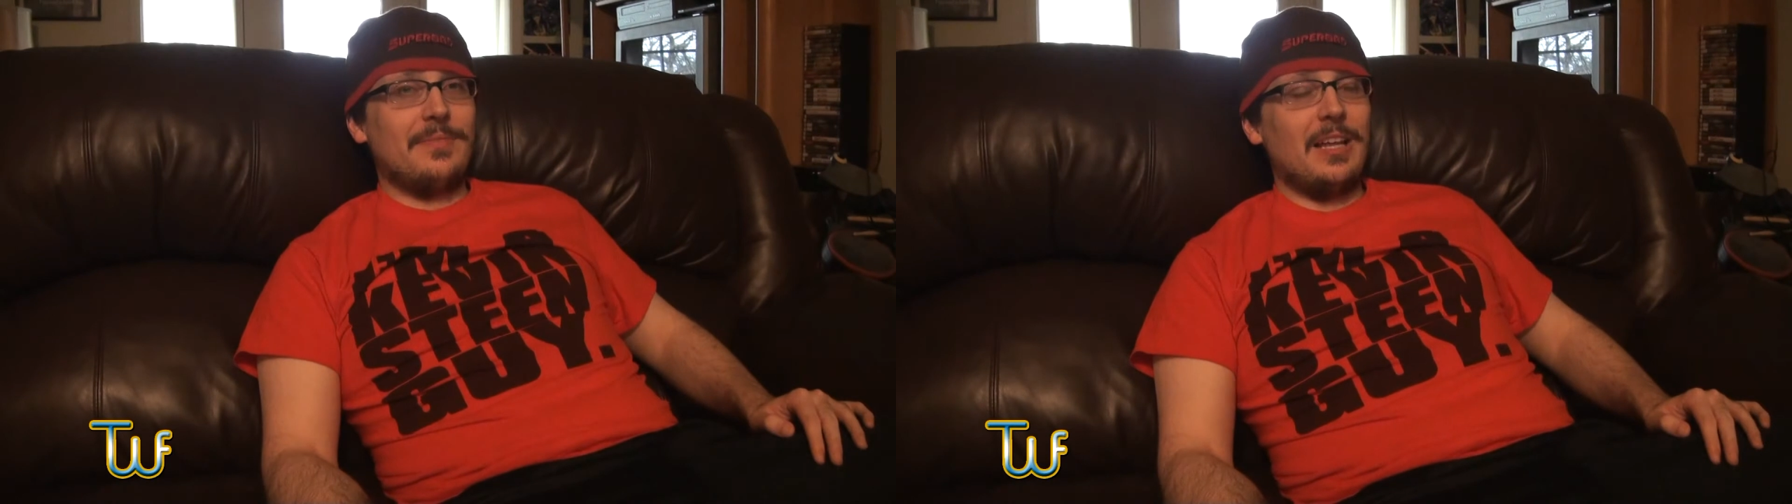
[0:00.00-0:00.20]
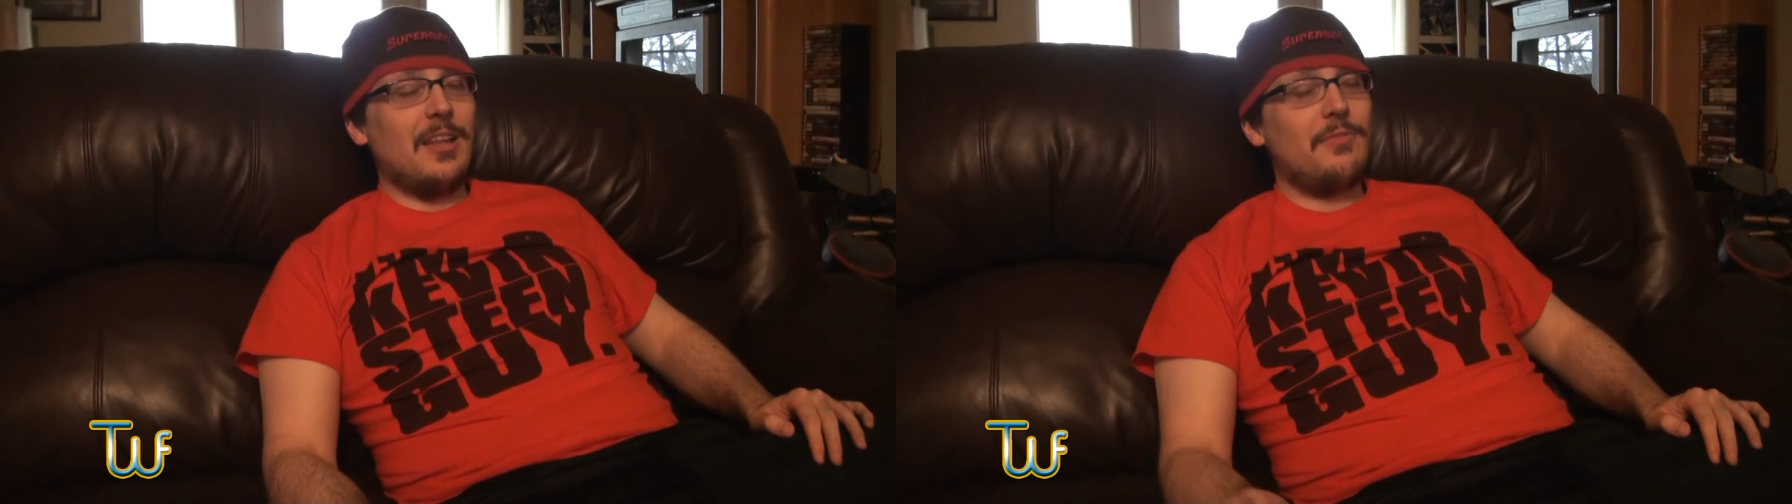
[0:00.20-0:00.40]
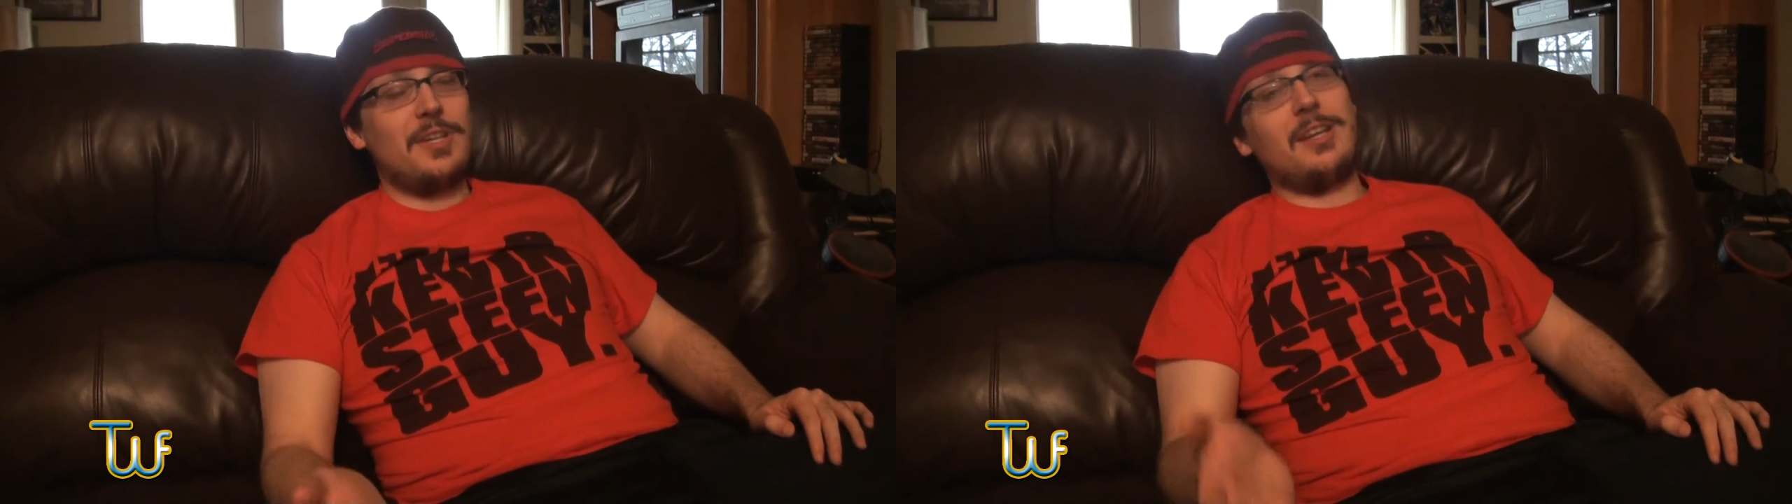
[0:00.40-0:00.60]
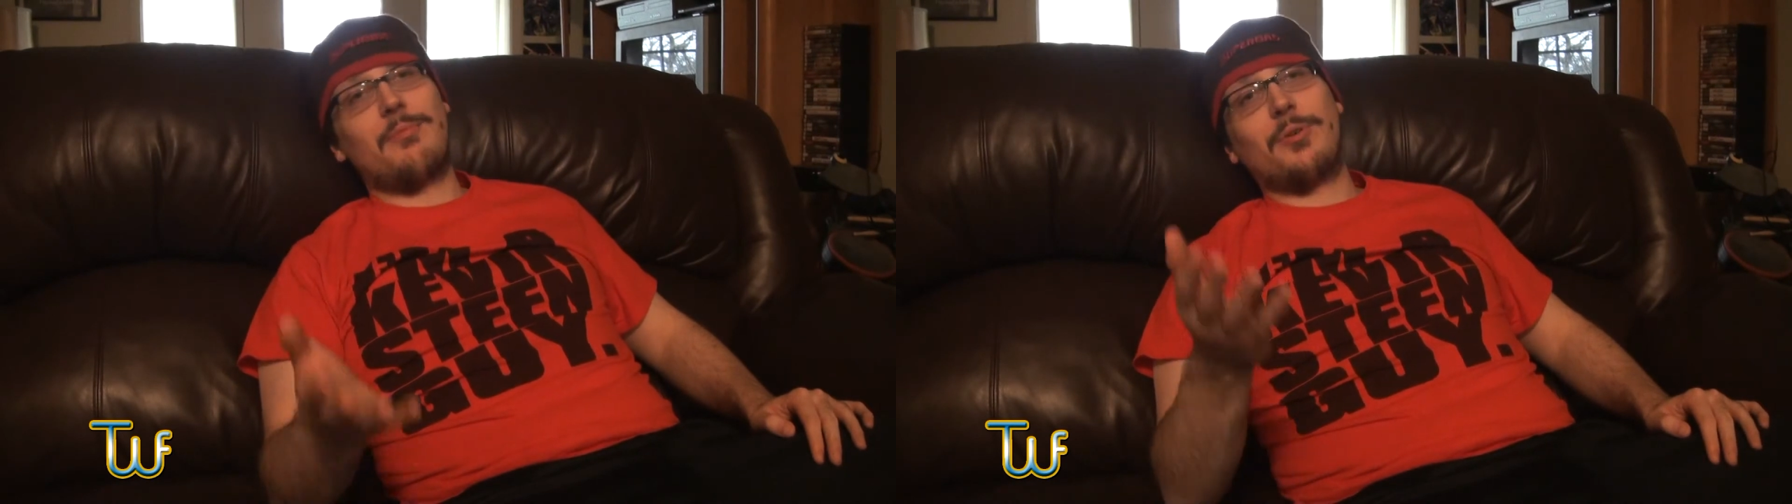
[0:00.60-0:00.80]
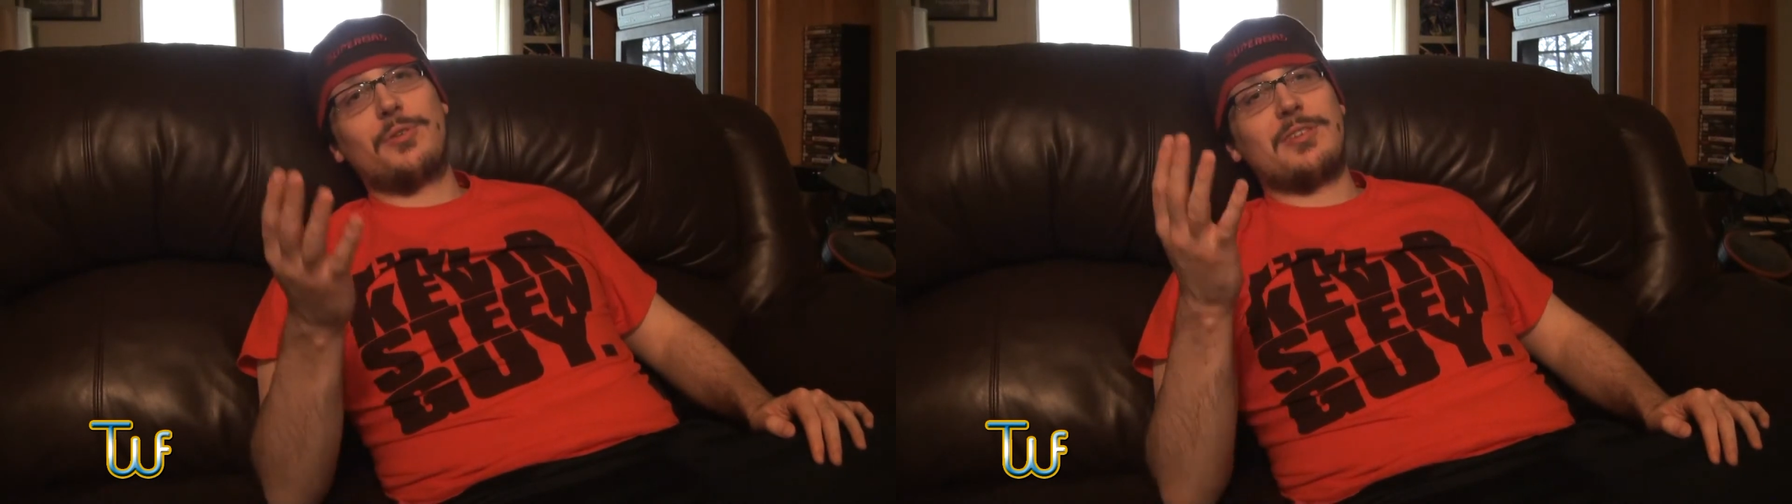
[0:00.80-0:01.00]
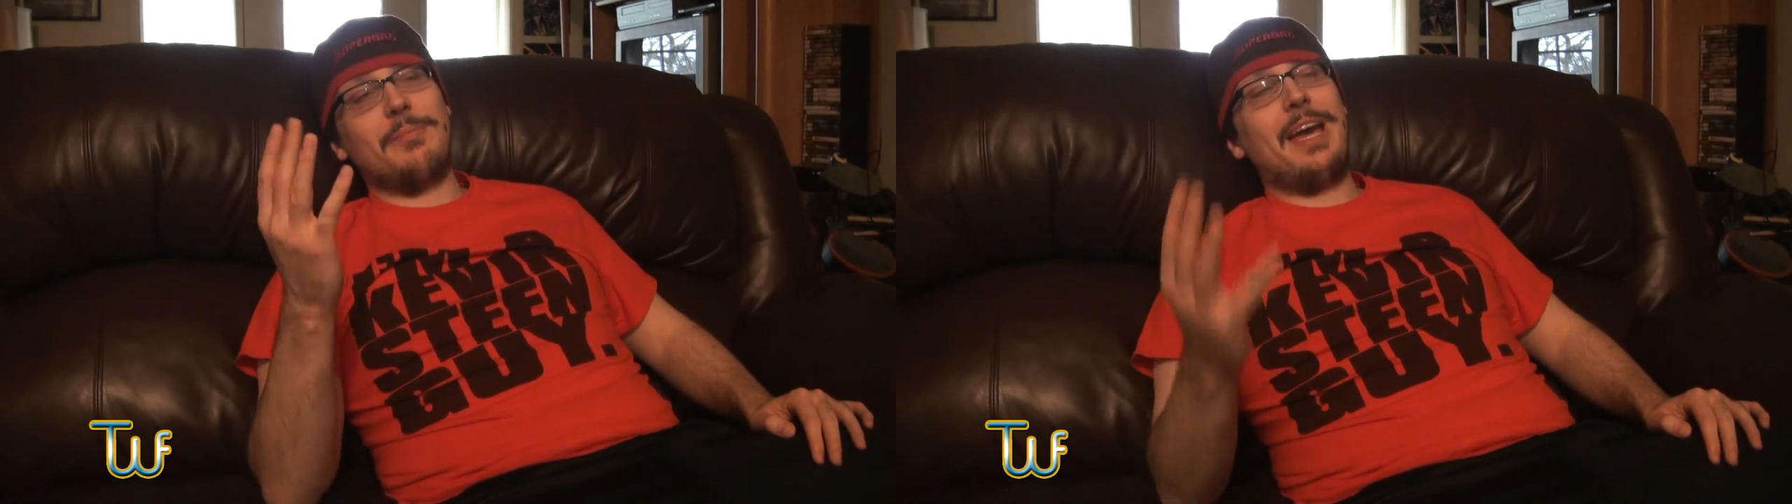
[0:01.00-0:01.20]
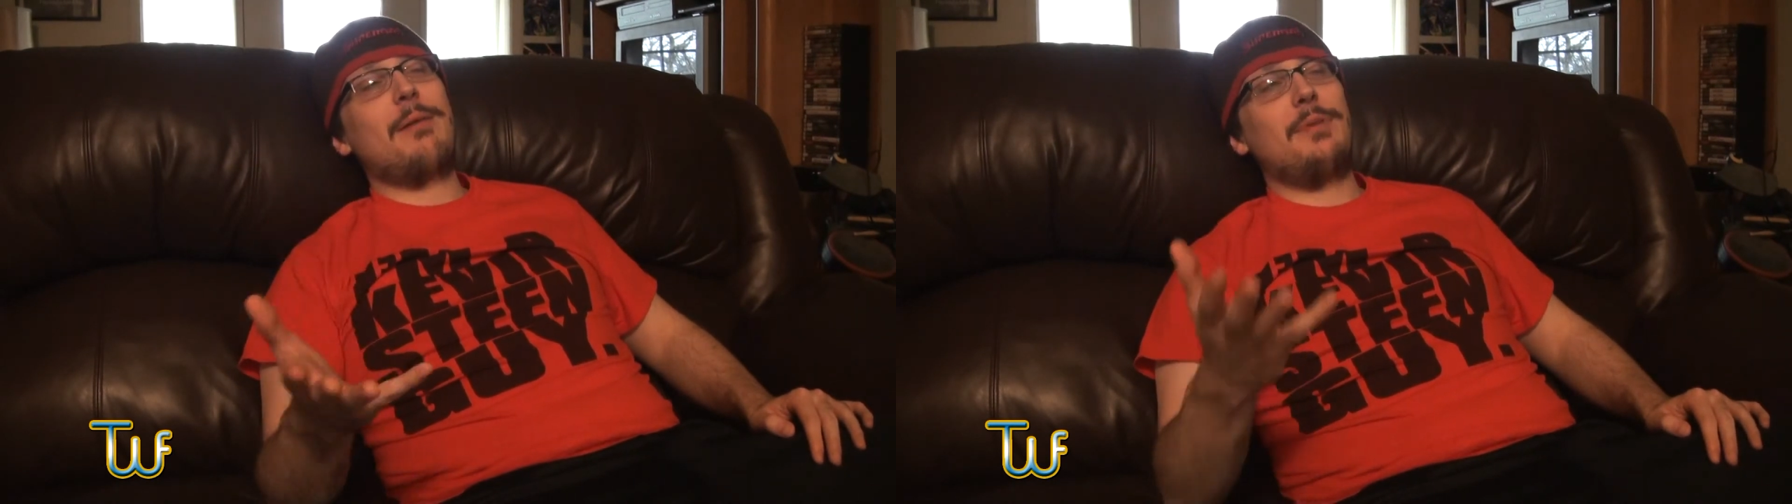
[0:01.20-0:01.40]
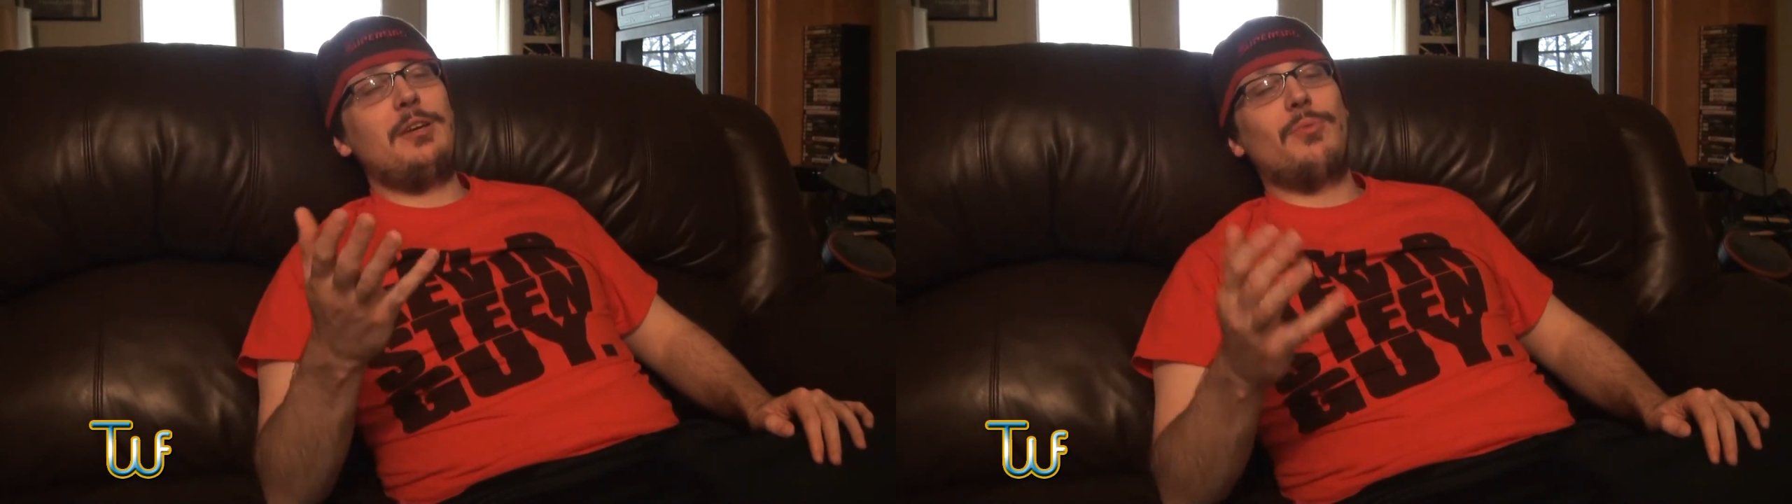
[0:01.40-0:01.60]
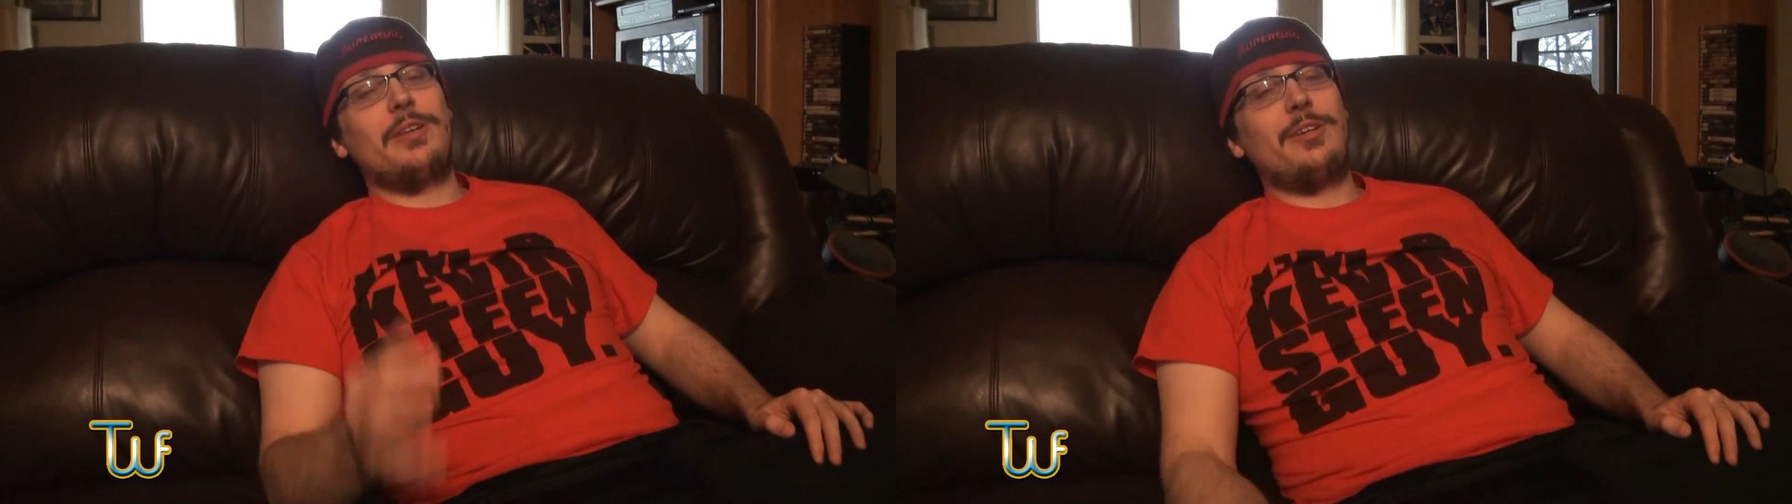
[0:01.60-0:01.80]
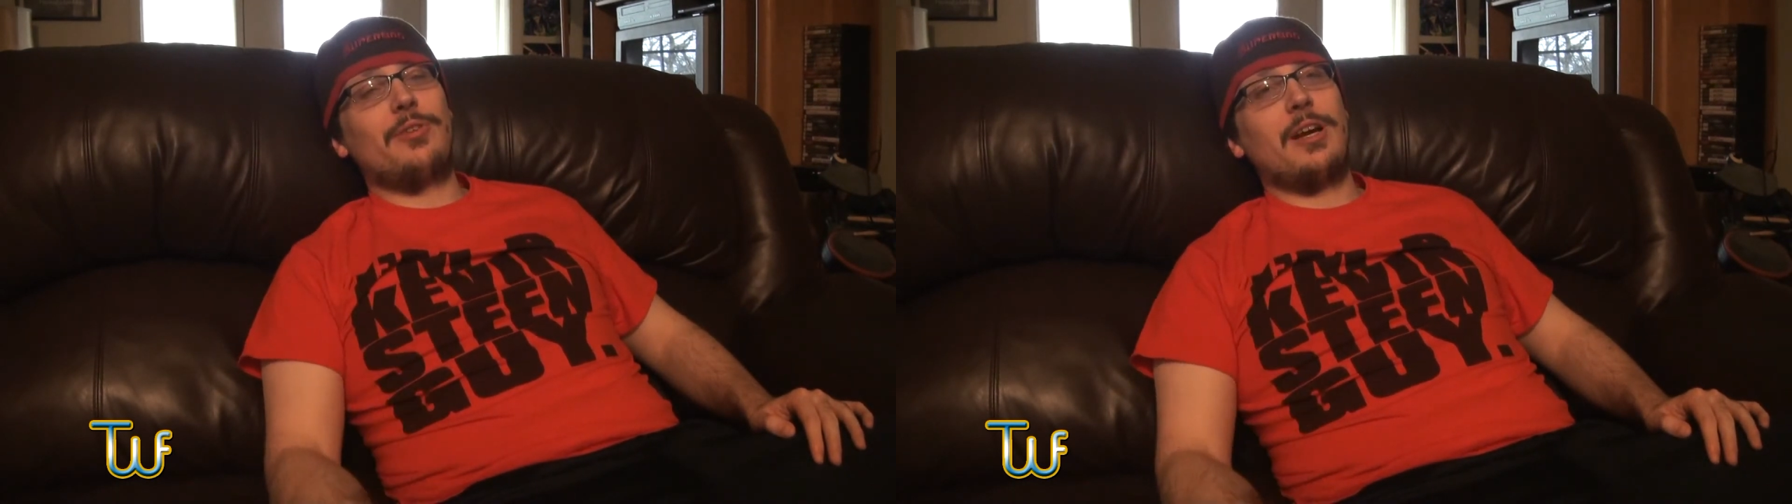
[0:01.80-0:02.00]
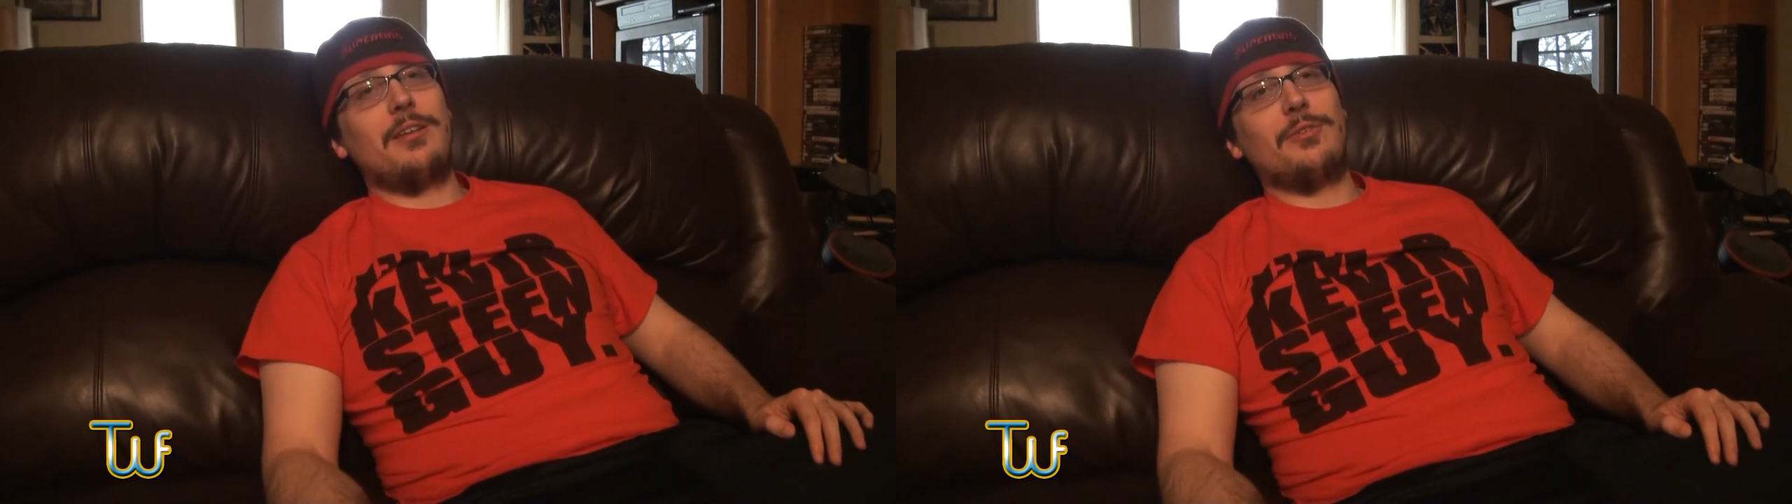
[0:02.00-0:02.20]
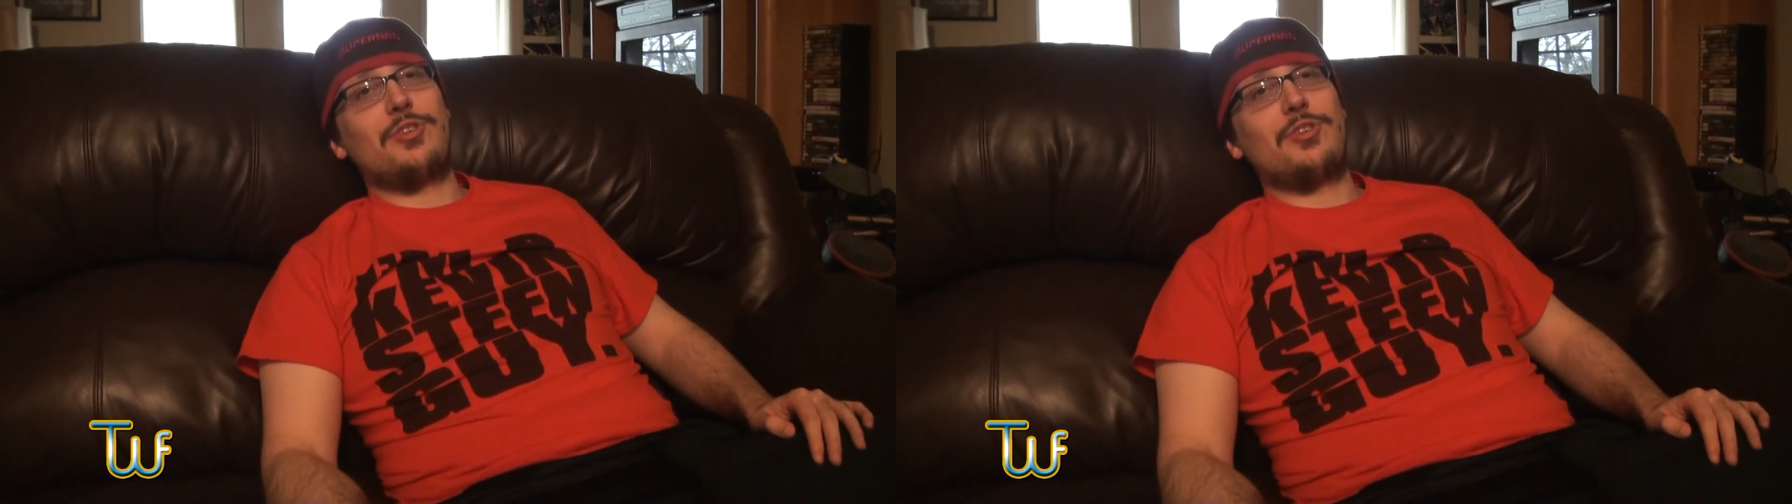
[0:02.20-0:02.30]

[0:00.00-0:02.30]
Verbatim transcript: I love Dean Ambrose. I'm happy he won the Intercontinental